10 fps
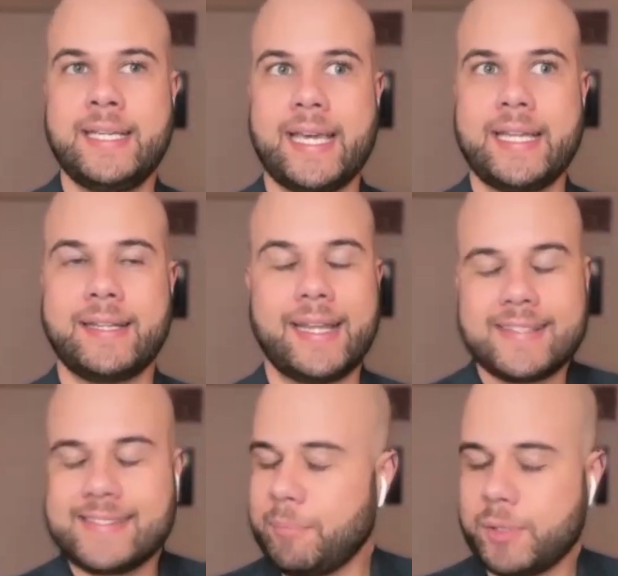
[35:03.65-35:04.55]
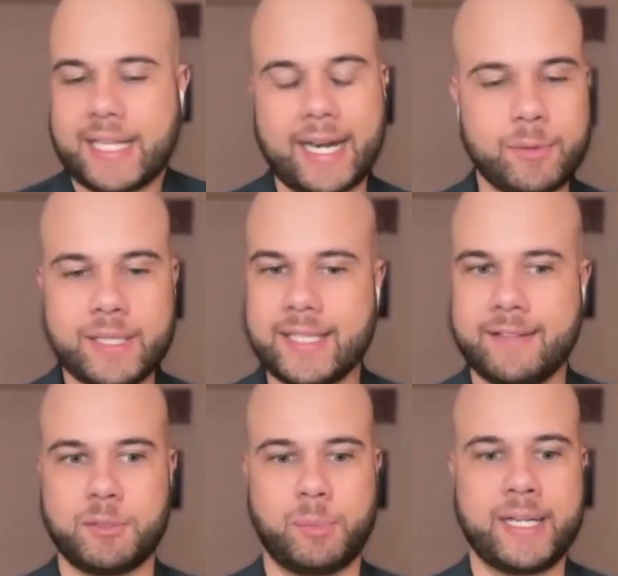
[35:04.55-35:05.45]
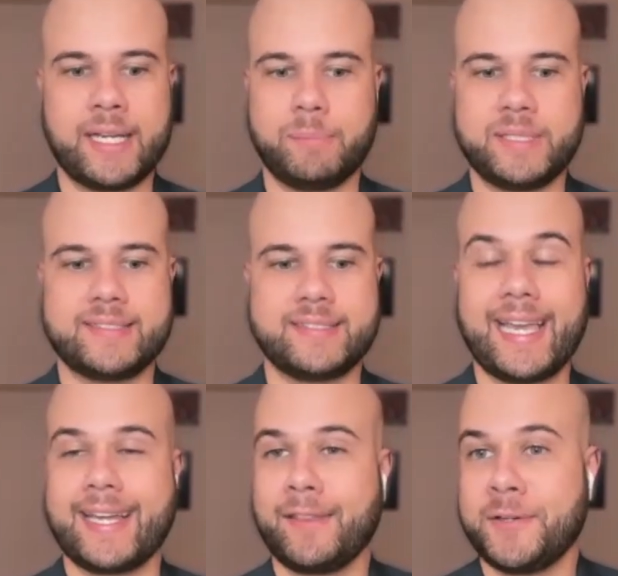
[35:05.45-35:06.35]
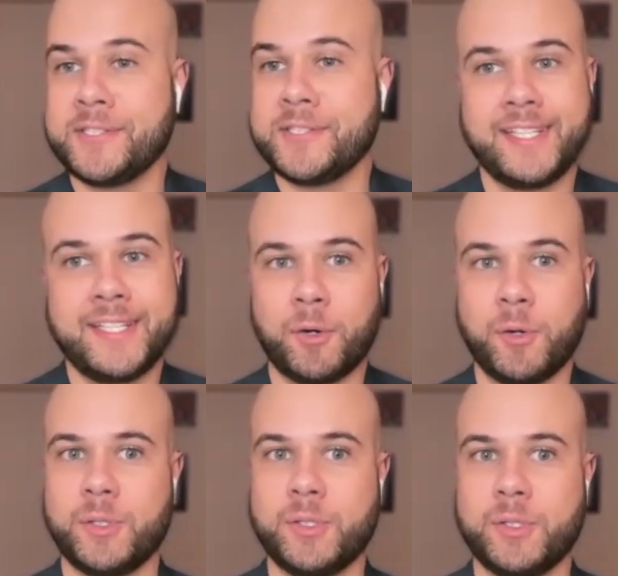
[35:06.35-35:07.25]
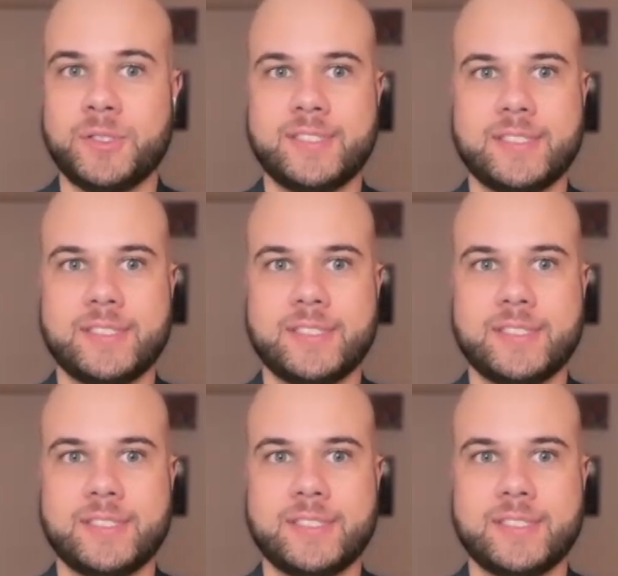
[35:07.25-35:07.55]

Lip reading: And an example that I really love to bring up is I had a 13-year-old